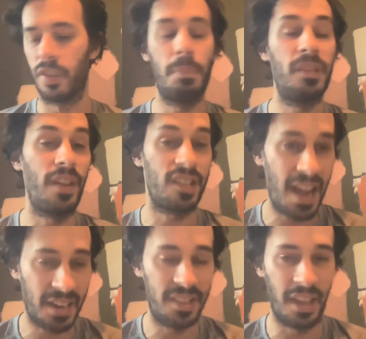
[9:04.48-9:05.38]
specific
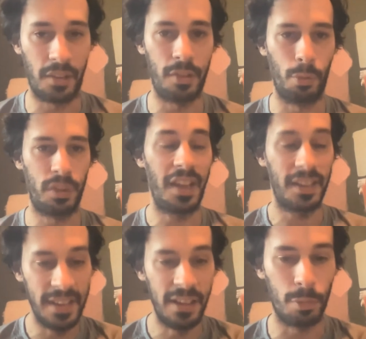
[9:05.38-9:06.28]
tactics or
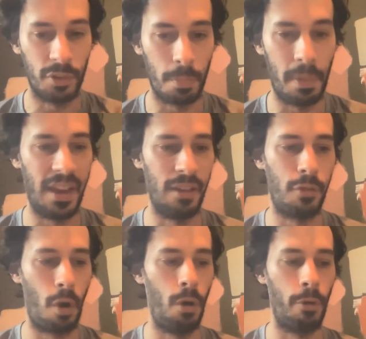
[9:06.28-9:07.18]
techniques which are being
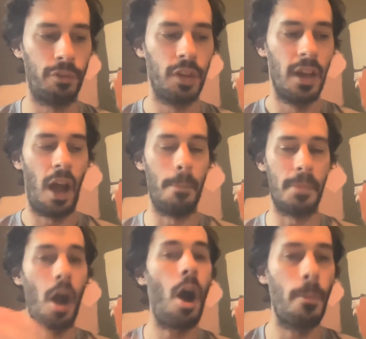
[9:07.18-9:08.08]
involved, and
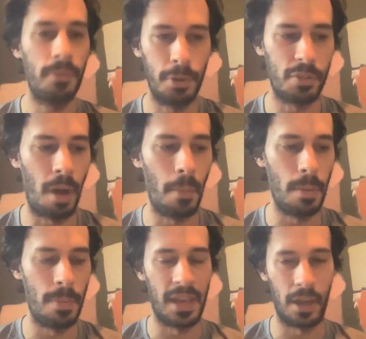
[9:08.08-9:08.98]
the harms which might be
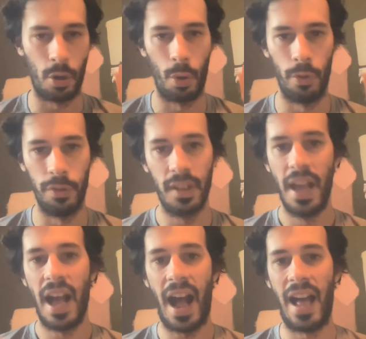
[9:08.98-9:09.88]
being caused,
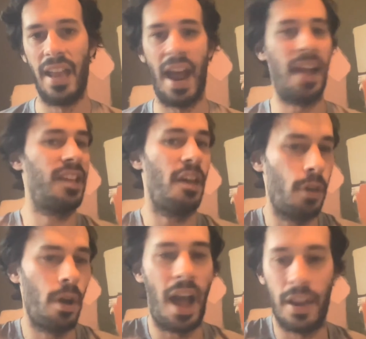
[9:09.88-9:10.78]
and as
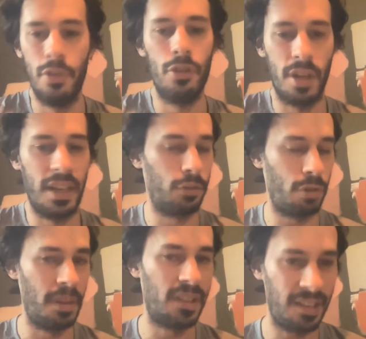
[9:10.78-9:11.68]
ever, and usually
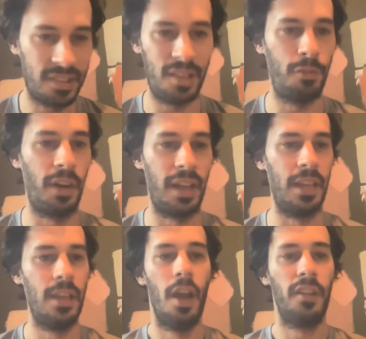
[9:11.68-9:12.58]
extremely
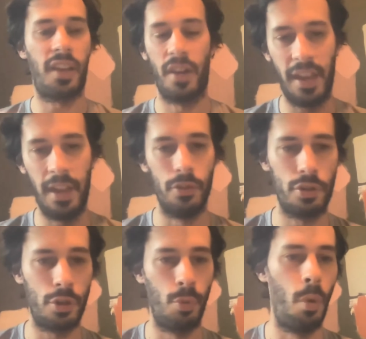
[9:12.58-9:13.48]
tentatively, to kind of
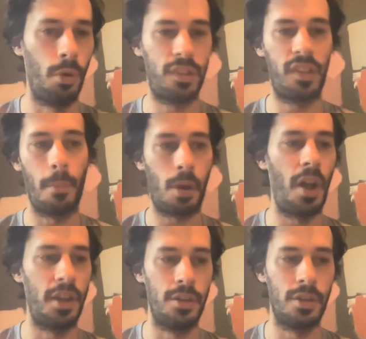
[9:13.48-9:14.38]
inch towards some
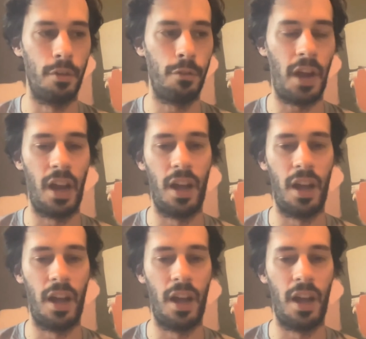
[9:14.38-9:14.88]
kind of